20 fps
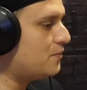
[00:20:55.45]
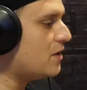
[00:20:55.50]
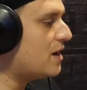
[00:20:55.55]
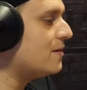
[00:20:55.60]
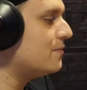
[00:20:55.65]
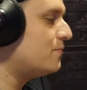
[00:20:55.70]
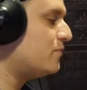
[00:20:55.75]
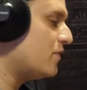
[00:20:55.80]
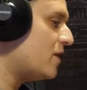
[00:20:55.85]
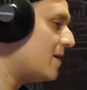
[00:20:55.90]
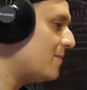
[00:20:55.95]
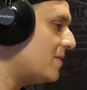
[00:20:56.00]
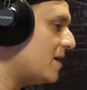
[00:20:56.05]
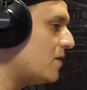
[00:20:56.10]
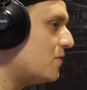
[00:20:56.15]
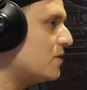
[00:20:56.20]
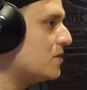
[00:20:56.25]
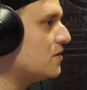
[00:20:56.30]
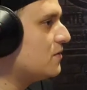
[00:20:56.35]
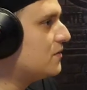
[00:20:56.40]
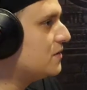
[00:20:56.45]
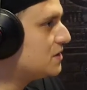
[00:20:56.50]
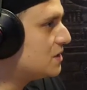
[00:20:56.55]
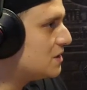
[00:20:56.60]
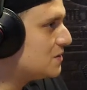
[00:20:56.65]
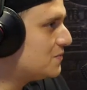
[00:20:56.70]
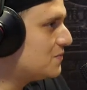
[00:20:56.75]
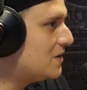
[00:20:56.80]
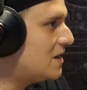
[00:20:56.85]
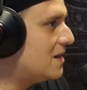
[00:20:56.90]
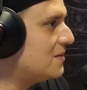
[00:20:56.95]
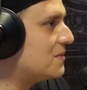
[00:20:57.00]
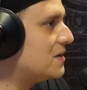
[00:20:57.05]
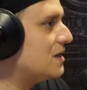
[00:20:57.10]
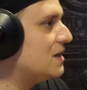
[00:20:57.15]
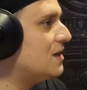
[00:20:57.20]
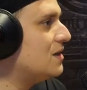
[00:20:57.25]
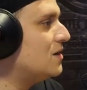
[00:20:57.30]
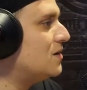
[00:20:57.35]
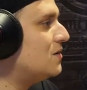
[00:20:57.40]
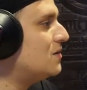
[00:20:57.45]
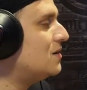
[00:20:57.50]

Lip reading: prime Mayweather versus prime Canelo.